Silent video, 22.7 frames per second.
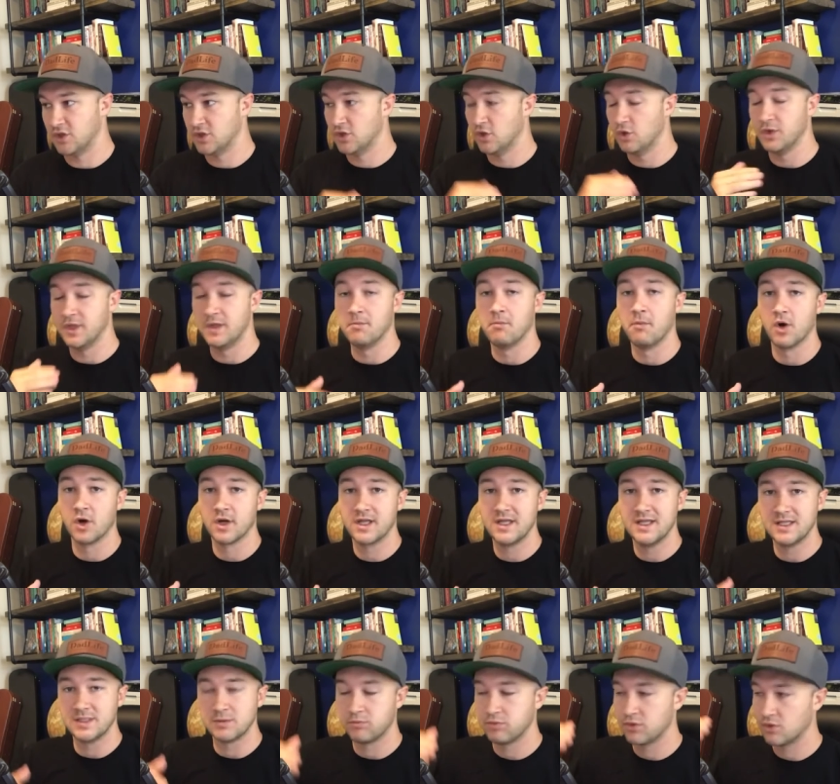So the
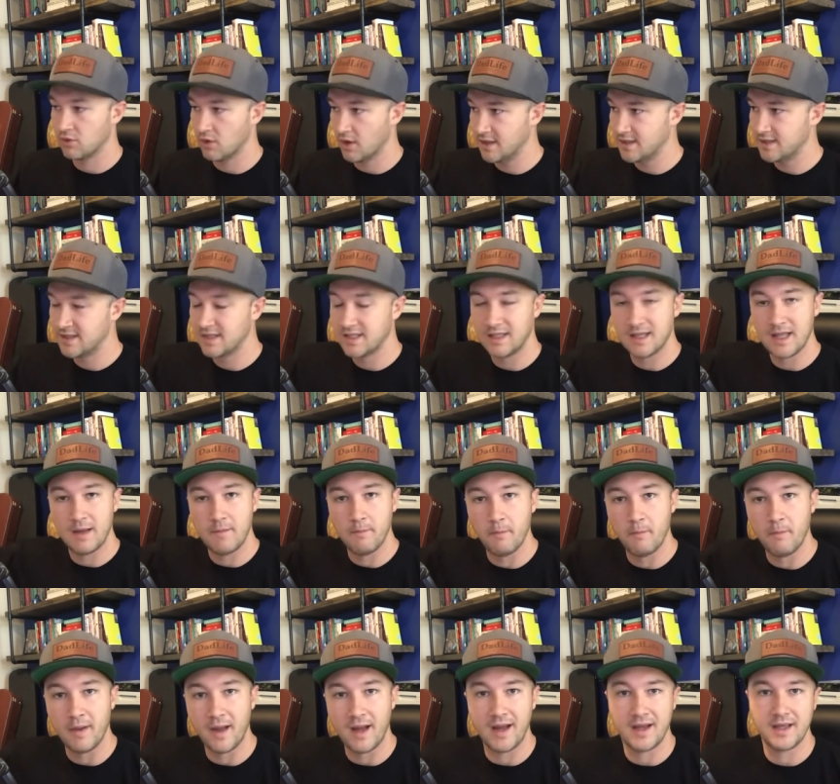market is pricing
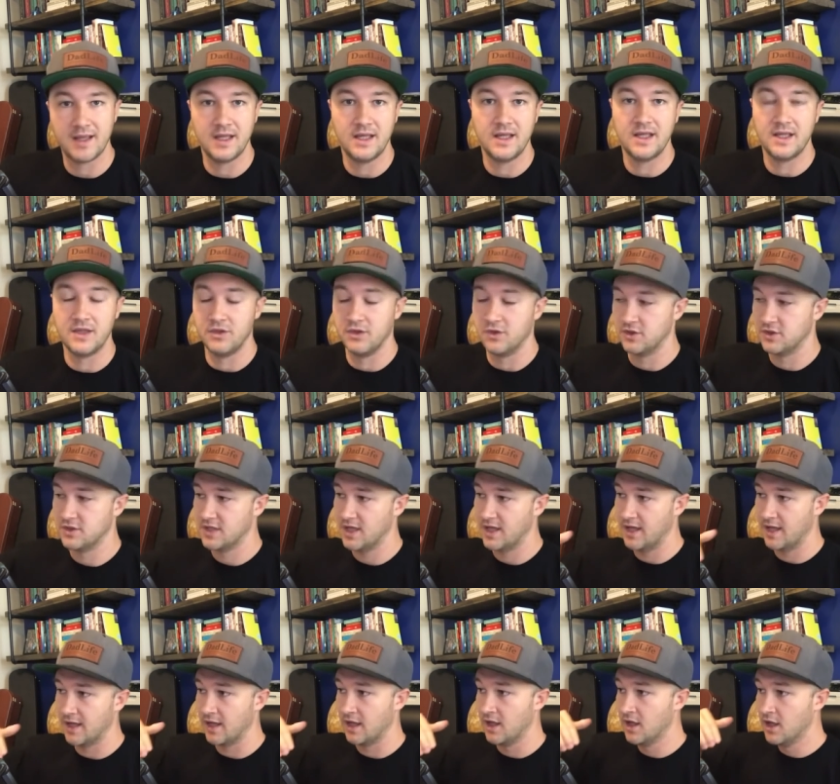that back in. They're
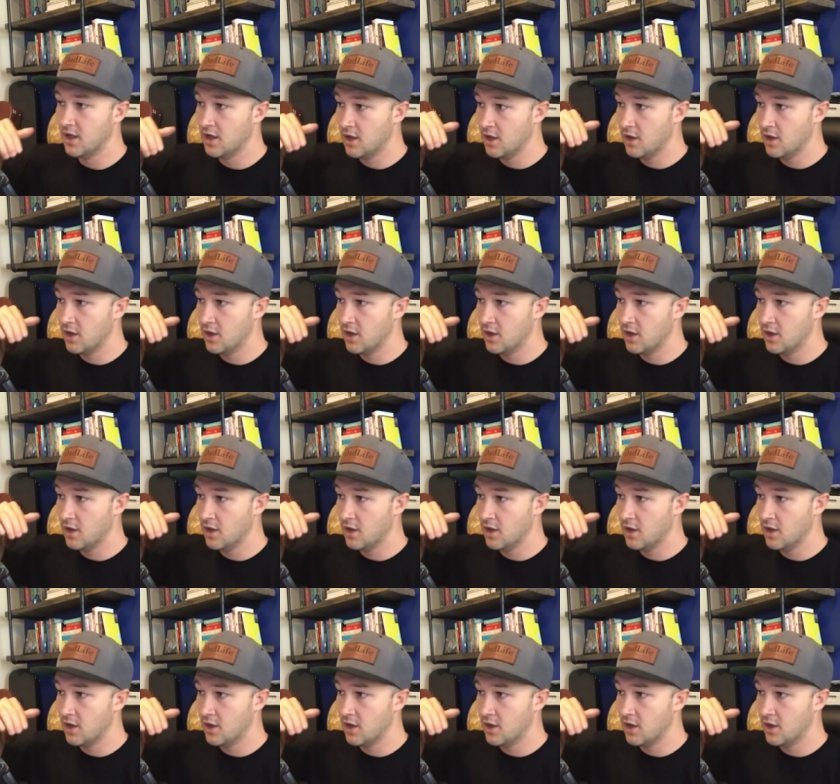saying,